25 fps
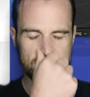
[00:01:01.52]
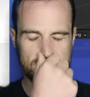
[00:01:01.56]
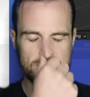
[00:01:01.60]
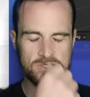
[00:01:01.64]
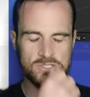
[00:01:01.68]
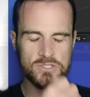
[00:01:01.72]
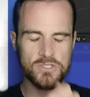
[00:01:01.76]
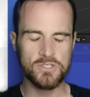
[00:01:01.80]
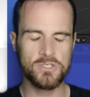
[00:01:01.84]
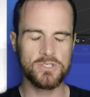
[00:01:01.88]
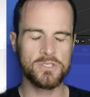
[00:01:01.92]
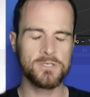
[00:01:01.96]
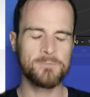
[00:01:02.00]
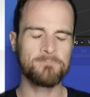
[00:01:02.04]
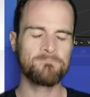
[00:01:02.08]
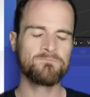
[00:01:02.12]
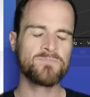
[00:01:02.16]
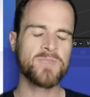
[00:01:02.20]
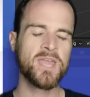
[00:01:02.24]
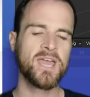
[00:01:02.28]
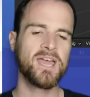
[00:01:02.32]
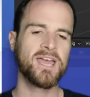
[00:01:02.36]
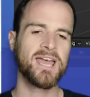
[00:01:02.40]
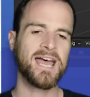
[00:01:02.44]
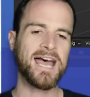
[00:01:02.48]
sense
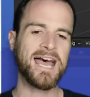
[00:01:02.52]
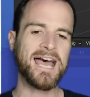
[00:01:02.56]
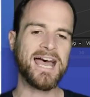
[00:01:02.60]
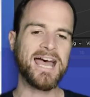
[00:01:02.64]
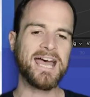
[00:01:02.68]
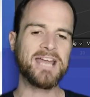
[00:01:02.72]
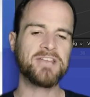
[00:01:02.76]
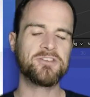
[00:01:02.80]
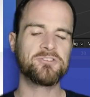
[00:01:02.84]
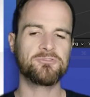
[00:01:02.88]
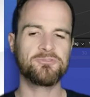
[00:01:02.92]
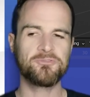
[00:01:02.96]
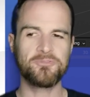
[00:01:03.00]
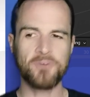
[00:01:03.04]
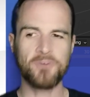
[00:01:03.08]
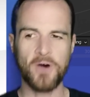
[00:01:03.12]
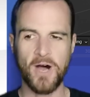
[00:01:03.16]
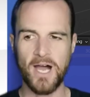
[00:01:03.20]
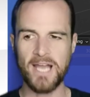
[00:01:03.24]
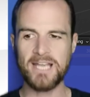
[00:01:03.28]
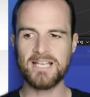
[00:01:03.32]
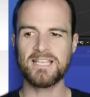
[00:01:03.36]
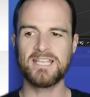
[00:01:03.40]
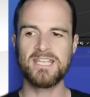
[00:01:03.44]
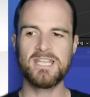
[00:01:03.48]
soon. And
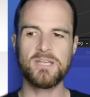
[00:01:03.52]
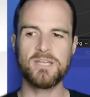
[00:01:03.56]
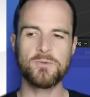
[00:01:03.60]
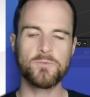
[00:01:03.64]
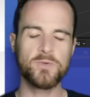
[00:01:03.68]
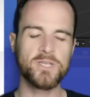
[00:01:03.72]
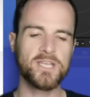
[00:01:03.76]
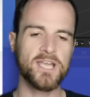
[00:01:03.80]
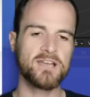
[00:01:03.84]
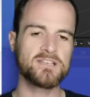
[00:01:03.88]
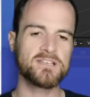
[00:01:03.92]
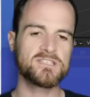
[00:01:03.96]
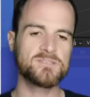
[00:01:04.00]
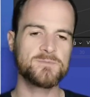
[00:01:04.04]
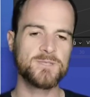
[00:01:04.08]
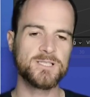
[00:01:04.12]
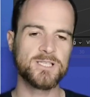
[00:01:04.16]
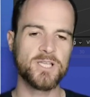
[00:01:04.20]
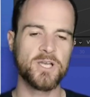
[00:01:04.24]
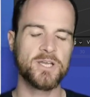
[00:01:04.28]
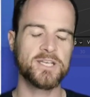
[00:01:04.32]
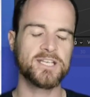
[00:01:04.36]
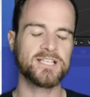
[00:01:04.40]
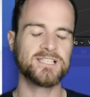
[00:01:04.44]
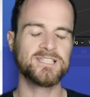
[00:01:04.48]
finally, we're going
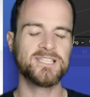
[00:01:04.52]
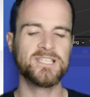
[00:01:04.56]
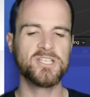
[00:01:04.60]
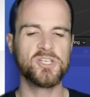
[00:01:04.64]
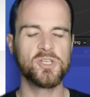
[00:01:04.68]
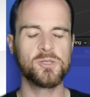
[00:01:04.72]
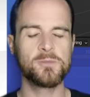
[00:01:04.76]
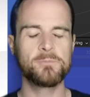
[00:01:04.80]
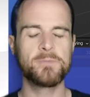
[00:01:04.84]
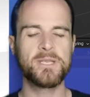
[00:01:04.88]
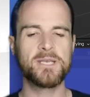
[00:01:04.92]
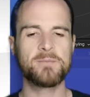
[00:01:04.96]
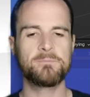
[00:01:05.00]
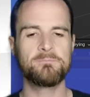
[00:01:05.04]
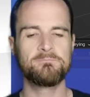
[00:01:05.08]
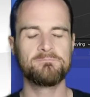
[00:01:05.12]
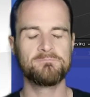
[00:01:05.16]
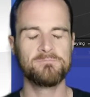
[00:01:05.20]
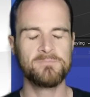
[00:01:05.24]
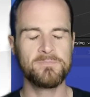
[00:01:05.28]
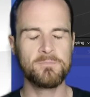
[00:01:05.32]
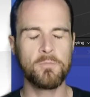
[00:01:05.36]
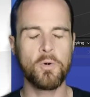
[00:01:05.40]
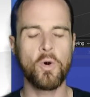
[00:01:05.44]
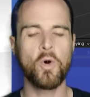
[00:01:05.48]
to be learning a little
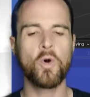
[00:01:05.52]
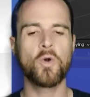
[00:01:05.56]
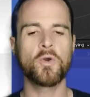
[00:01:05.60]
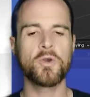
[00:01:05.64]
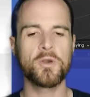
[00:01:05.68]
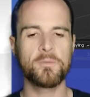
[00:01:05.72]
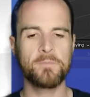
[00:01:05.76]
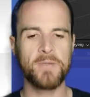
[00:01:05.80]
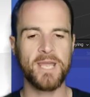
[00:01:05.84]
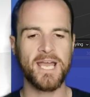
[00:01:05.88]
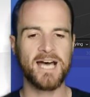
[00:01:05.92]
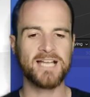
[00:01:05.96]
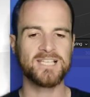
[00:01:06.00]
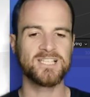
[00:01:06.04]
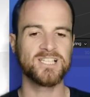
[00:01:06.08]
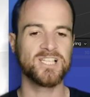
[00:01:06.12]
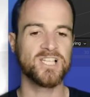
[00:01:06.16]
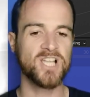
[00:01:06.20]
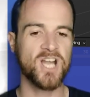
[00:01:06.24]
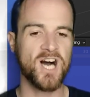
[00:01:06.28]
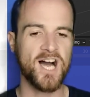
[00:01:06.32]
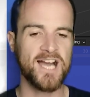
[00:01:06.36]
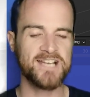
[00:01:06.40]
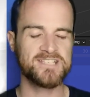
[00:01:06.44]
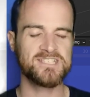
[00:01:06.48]
bit more
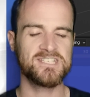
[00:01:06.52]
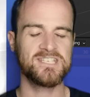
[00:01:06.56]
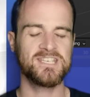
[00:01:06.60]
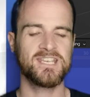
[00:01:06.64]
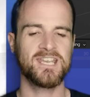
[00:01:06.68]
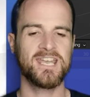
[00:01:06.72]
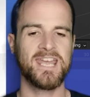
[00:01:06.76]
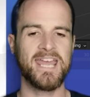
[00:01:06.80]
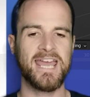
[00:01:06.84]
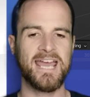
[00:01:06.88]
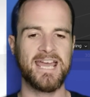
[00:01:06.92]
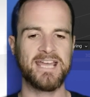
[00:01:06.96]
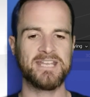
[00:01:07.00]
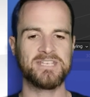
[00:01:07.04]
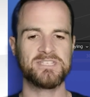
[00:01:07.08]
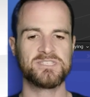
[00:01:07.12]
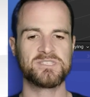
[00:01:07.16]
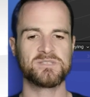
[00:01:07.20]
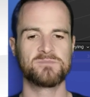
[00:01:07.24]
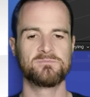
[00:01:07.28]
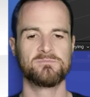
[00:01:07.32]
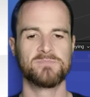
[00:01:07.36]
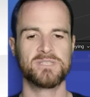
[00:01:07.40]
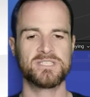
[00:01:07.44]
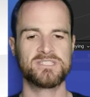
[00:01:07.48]
about lighting
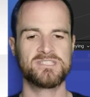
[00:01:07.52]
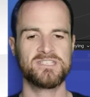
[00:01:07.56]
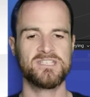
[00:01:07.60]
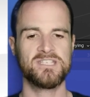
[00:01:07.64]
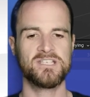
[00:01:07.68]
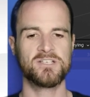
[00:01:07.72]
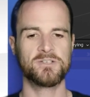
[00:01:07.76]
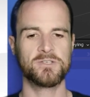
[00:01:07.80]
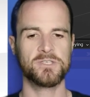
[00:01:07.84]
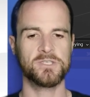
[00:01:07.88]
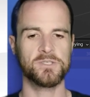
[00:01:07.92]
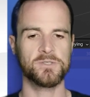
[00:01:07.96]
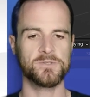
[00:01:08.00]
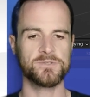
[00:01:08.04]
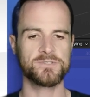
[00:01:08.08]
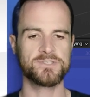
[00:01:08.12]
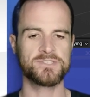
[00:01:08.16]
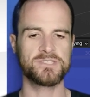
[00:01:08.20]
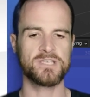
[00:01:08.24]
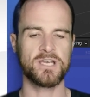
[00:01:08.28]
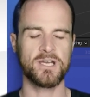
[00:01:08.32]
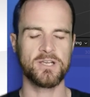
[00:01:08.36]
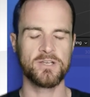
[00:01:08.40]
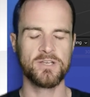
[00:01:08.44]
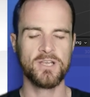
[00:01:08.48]
and
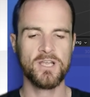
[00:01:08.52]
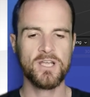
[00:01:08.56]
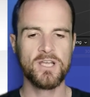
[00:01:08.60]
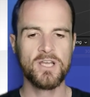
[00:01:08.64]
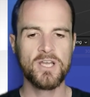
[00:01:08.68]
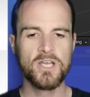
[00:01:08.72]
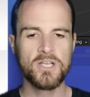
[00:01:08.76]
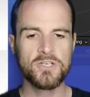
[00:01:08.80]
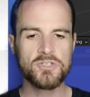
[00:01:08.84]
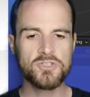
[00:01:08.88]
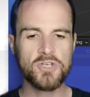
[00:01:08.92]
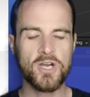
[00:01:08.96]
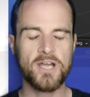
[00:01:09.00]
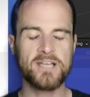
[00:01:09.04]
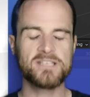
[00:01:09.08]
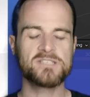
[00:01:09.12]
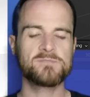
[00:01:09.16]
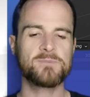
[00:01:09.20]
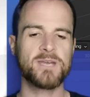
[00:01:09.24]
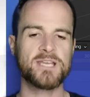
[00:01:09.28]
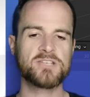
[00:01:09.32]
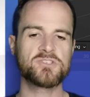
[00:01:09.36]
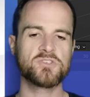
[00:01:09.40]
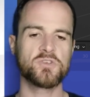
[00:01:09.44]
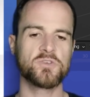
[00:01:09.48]
materials. So
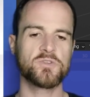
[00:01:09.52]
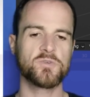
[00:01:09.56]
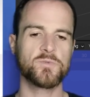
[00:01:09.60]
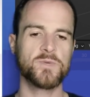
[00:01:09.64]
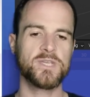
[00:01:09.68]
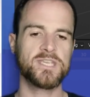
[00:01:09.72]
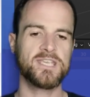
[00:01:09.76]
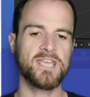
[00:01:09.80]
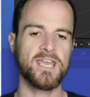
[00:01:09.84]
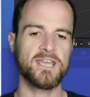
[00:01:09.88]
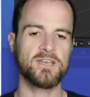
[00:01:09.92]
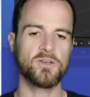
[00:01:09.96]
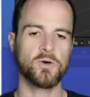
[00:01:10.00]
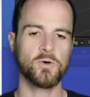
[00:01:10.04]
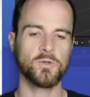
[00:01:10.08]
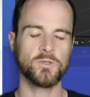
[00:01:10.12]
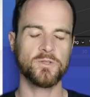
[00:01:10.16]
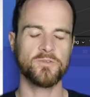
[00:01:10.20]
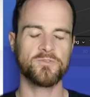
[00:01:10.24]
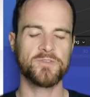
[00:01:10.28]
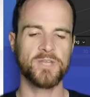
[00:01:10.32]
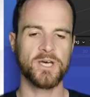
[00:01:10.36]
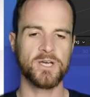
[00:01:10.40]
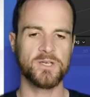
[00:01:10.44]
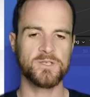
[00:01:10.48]
trying to make sure that we get
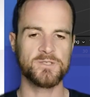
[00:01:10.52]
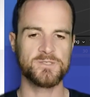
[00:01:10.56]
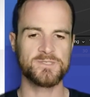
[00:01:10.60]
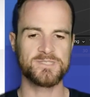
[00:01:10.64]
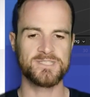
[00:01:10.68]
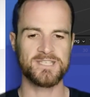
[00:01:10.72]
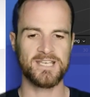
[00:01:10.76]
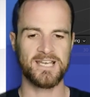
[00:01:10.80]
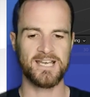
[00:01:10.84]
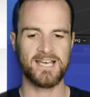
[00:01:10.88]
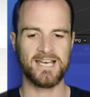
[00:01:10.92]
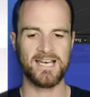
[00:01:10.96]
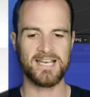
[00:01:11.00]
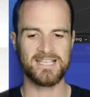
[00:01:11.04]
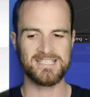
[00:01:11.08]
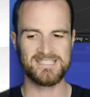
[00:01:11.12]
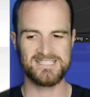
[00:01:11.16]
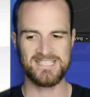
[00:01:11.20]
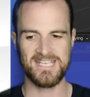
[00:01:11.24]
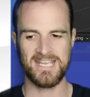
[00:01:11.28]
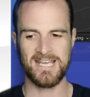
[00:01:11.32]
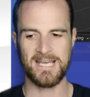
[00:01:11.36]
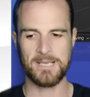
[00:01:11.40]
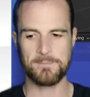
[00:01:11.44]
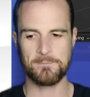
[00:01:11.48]
all of those
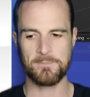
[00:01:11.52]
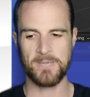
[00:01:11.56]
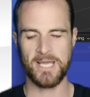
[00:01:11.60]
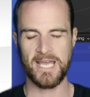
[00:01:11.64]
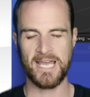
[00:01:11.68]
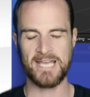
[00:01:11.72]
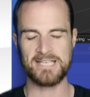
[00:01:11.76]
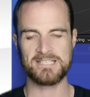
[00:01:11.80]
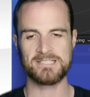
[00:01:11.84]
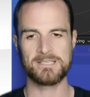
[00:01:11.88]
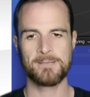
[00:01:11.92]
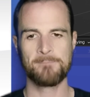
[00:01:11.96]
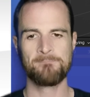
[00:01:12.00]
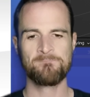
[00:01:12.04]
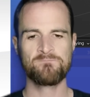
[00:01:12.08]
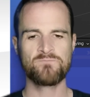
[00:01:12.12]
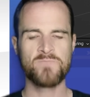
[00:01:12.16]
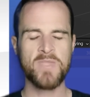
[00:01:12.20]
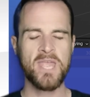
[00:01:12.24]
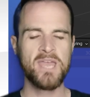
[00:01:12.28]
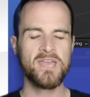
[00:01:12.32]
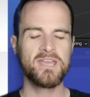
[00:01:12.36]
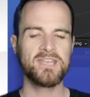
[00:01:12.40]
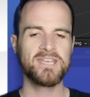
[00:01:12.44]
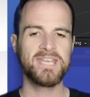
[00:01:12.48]
down pat.
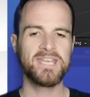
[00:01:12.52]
